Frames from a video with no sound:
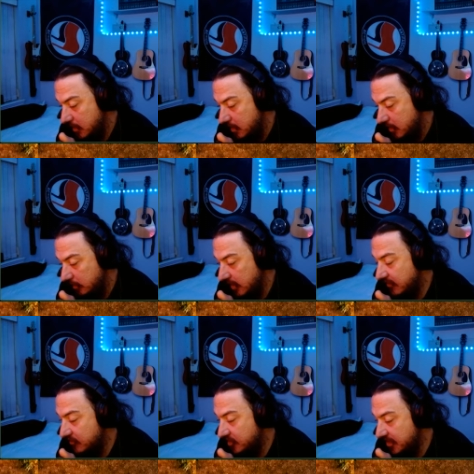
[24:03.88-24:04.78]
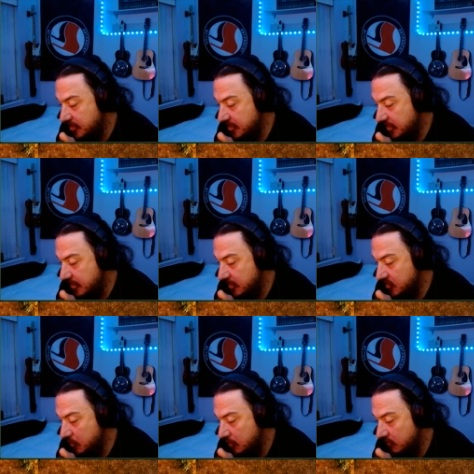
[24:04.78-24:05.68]
life changing and
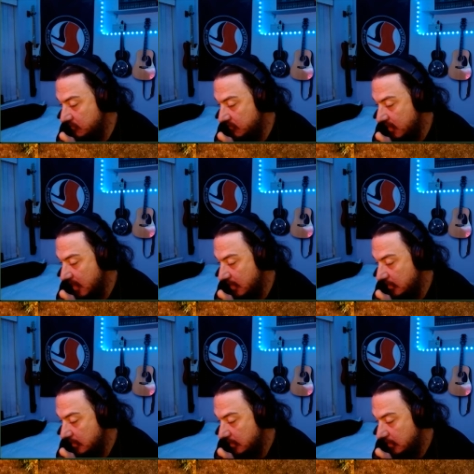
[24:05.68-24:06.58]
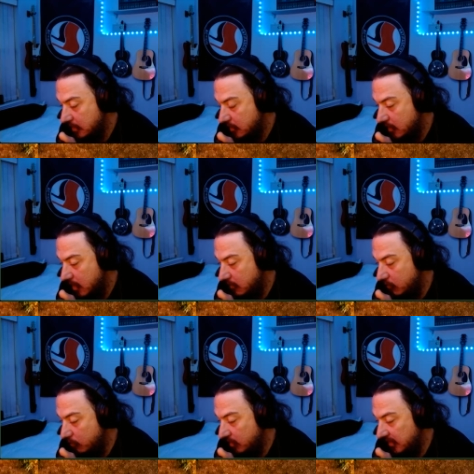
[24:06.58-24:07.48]
sort of
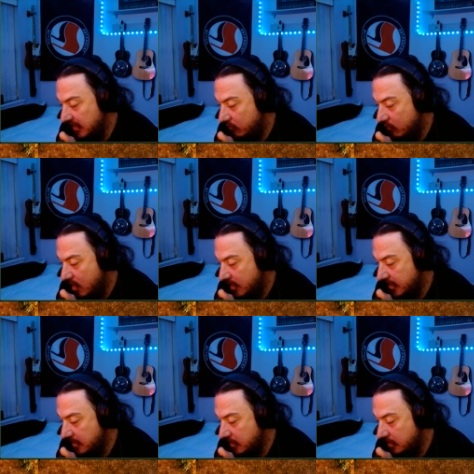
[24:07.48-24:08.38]
belief rocking.